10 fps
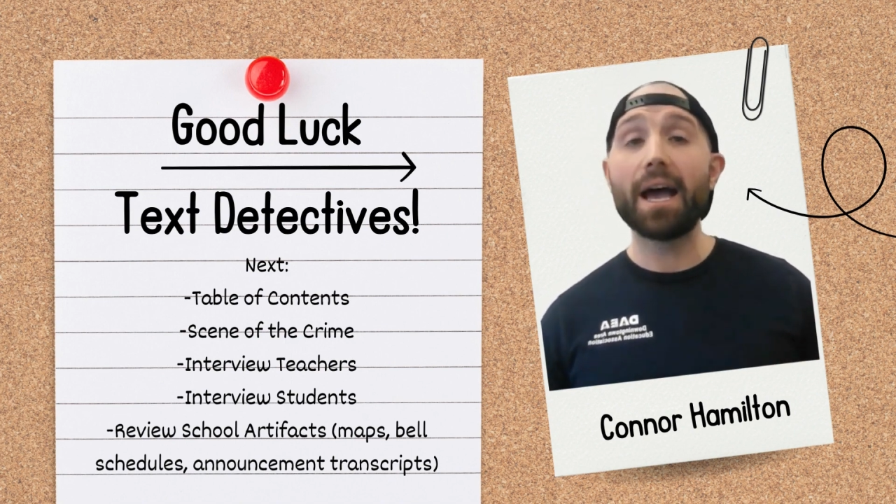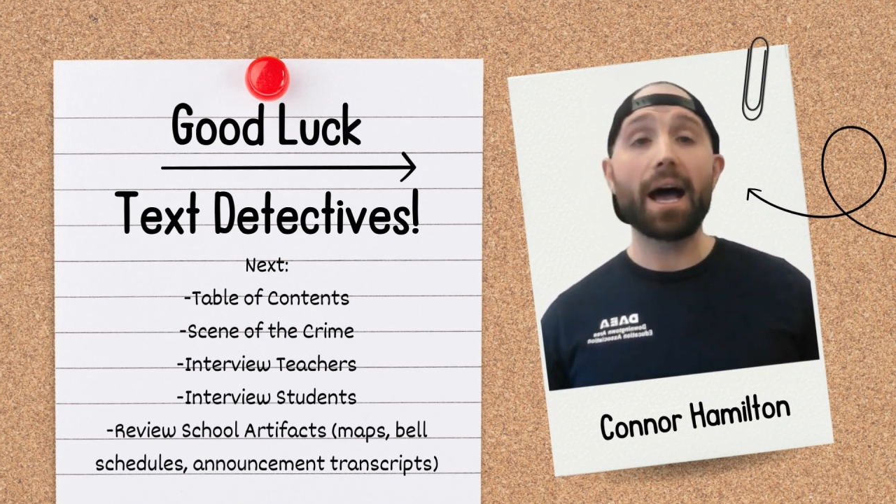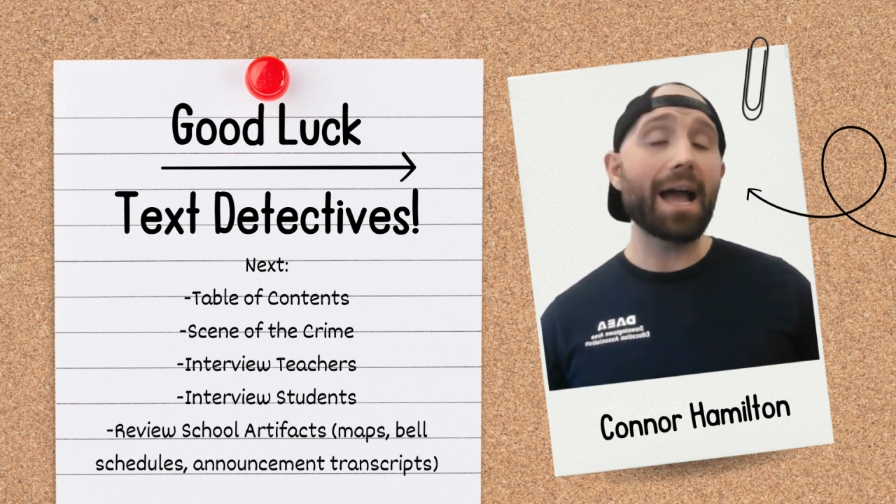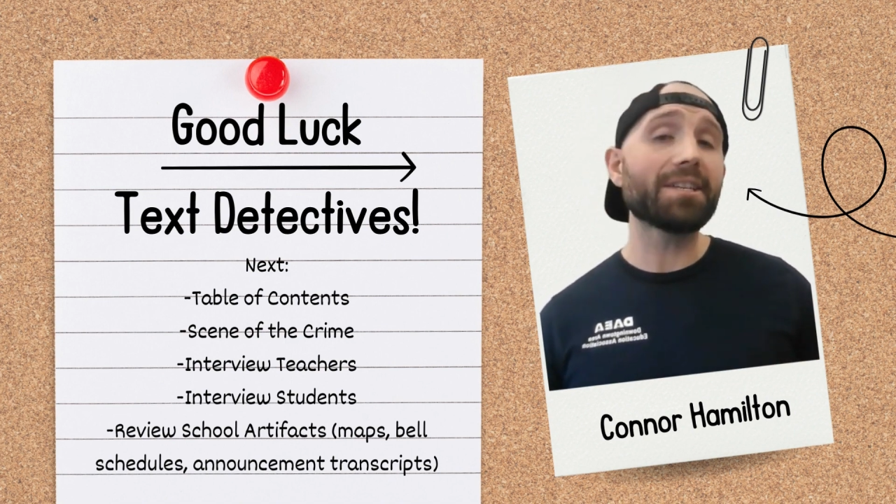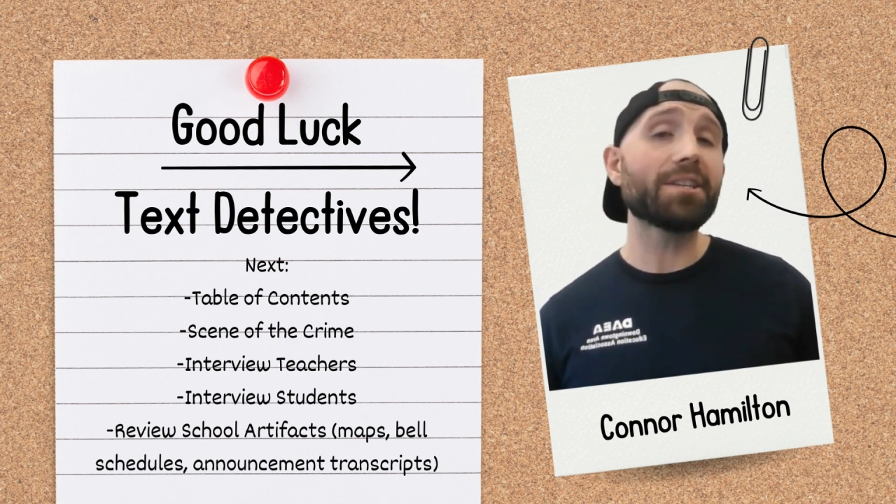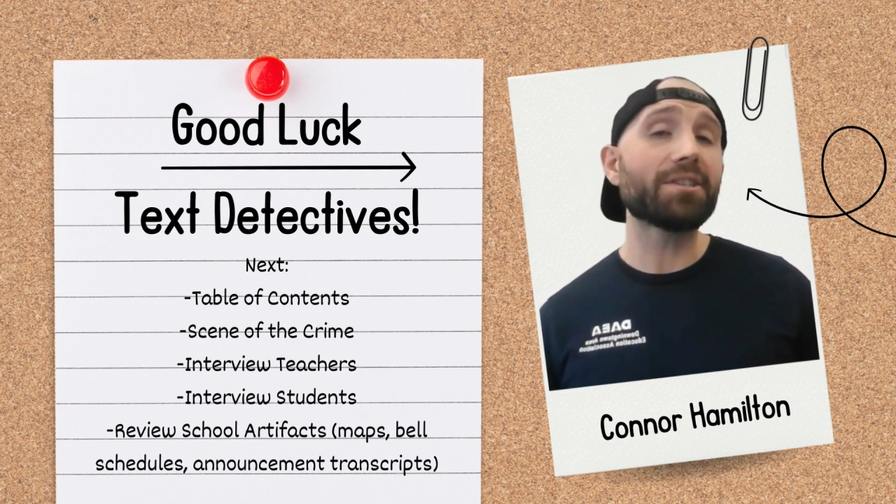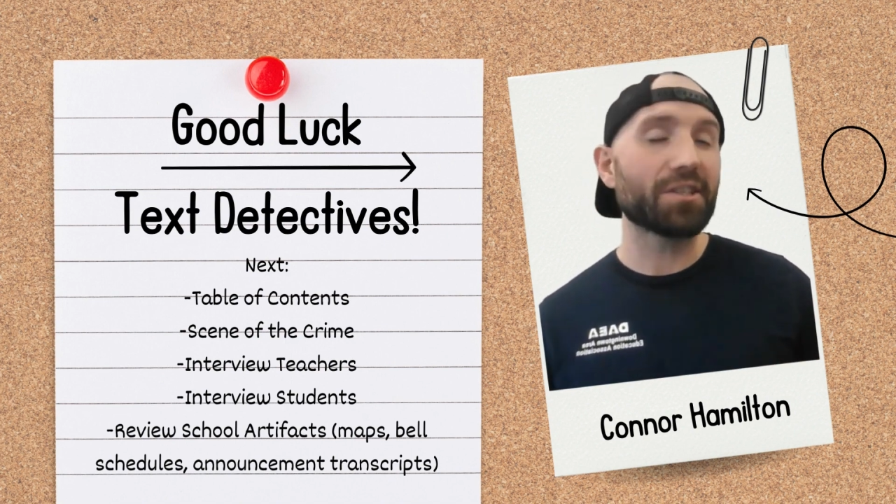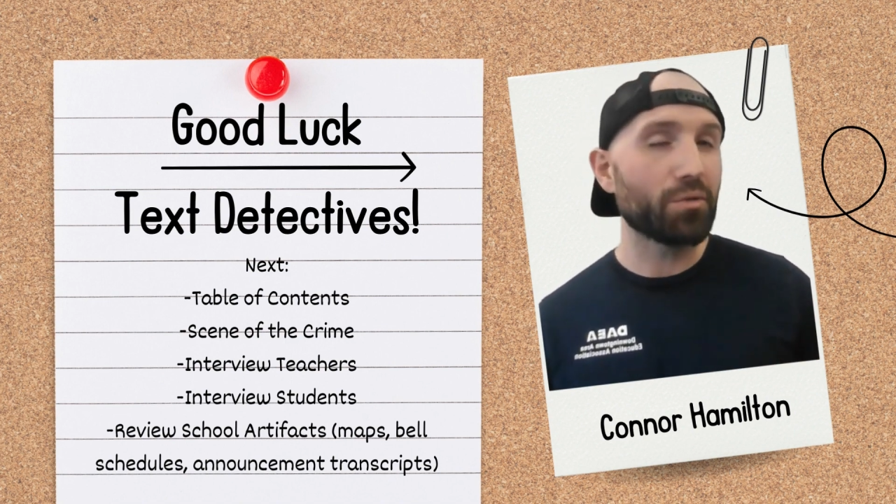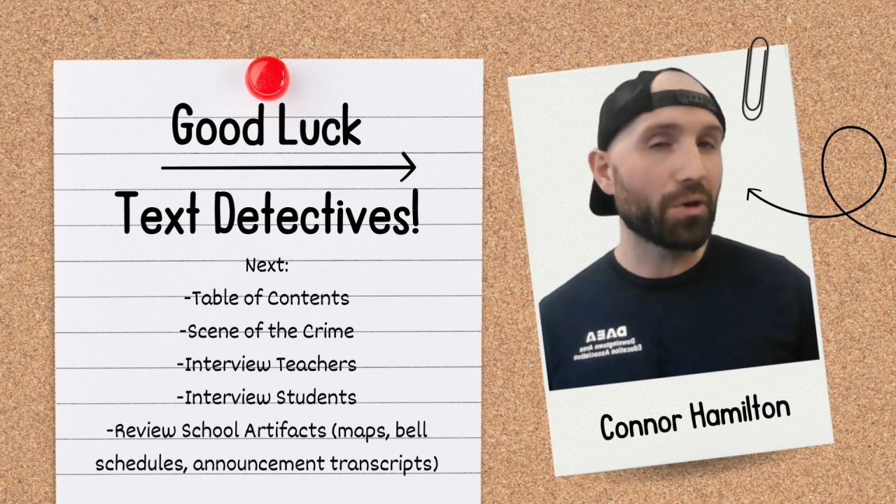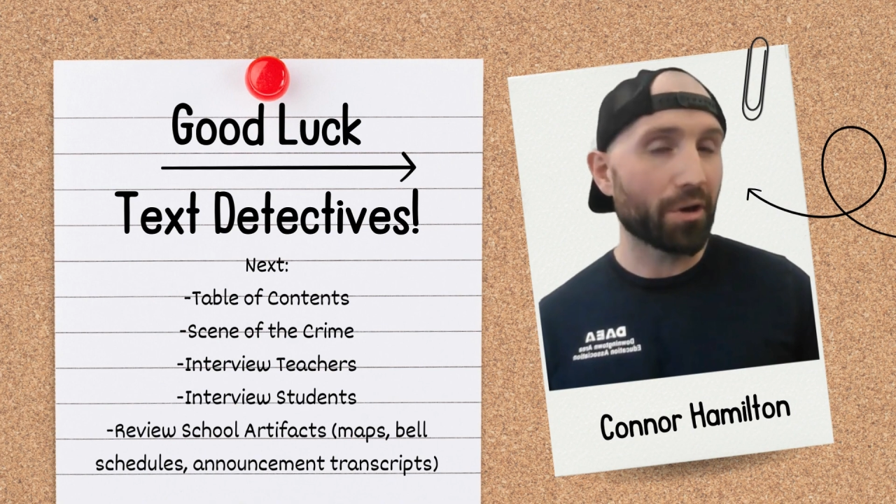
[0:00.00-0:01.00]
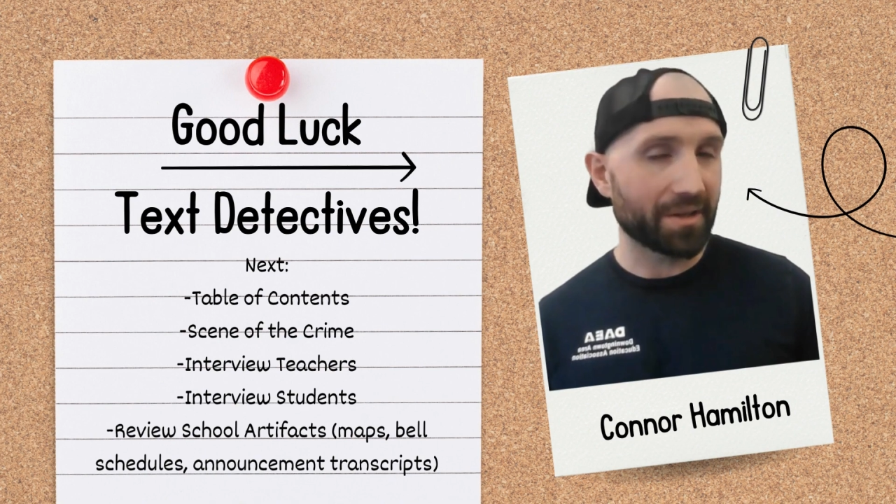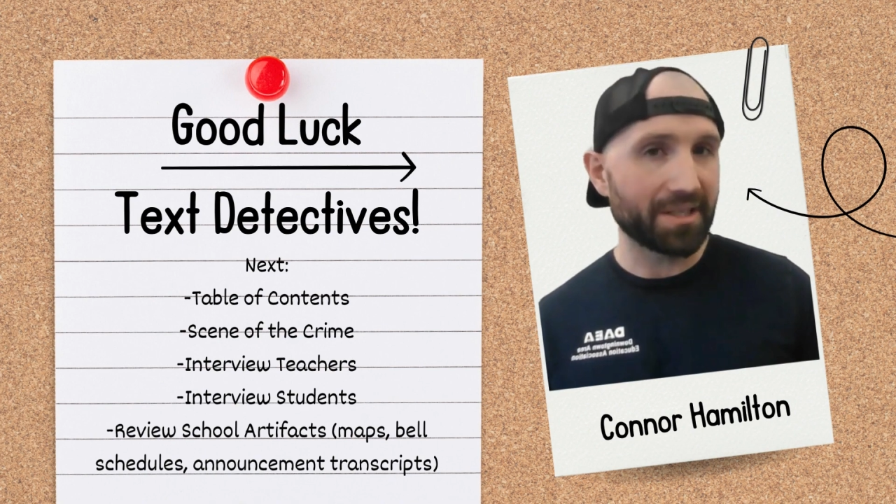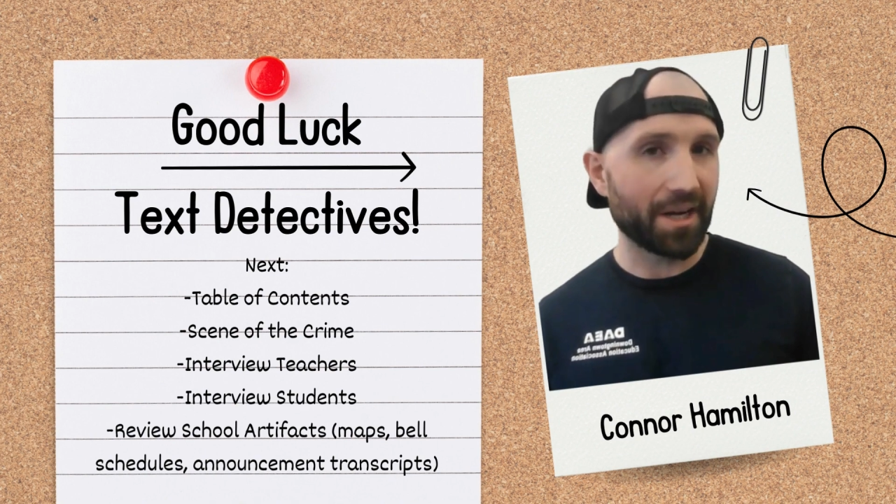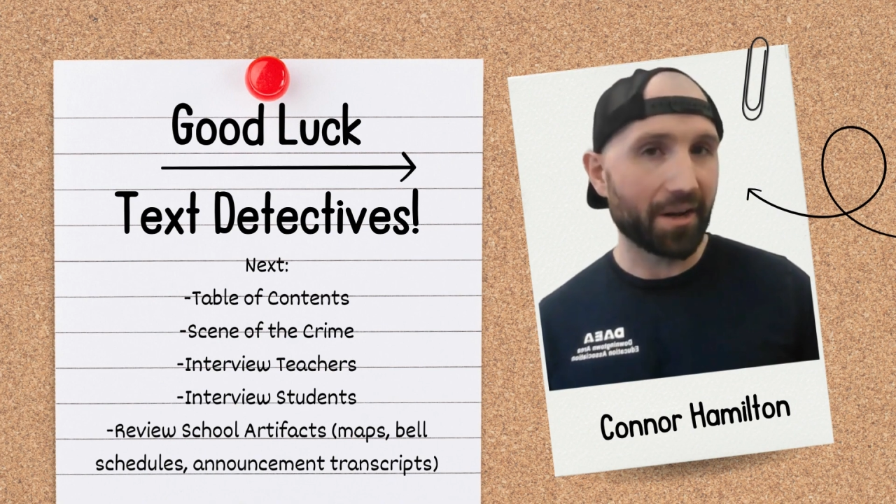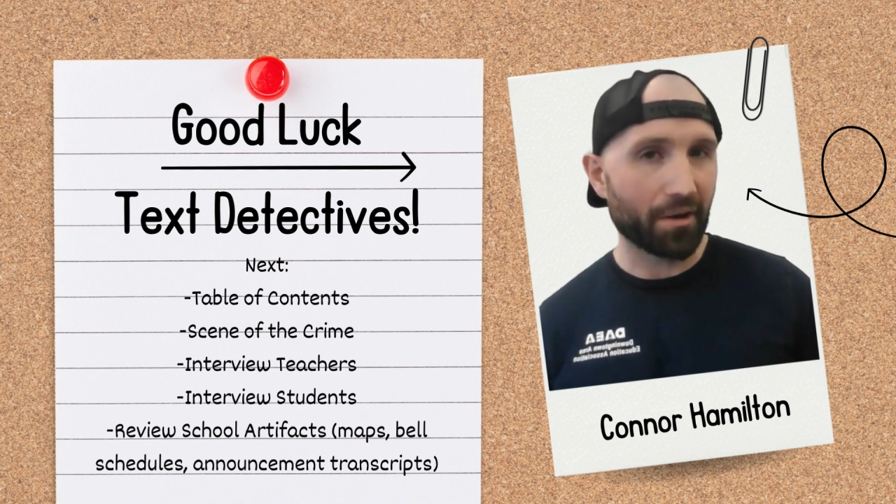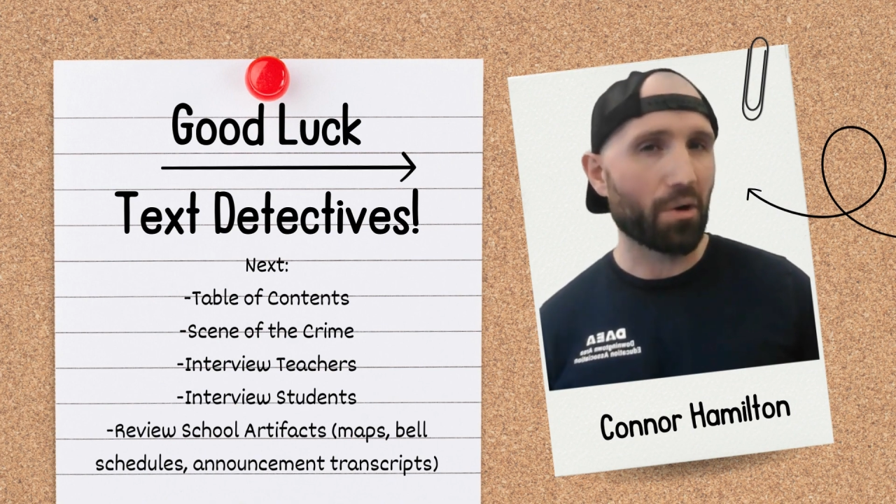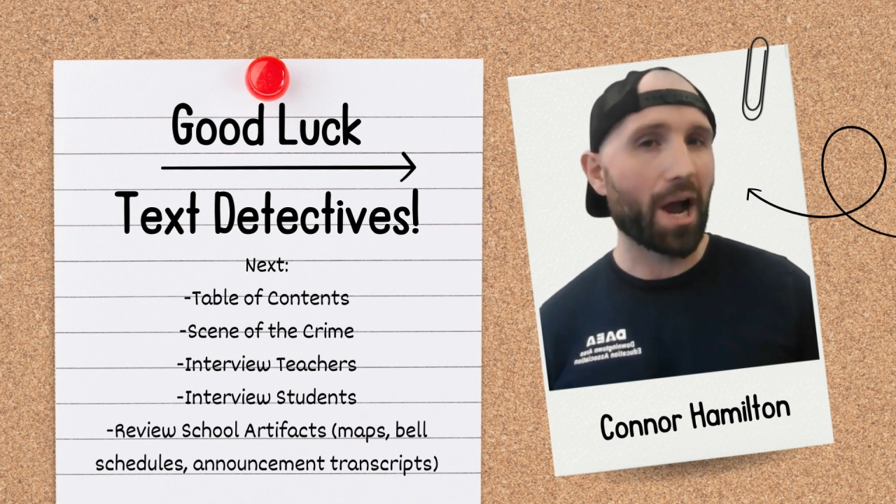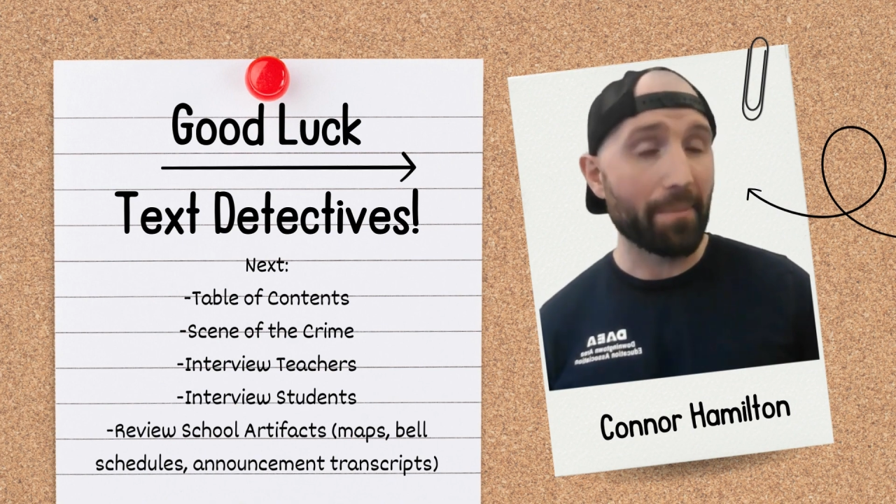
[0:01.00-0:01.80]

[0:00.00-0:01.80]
I suggest you go to the scene of the crime.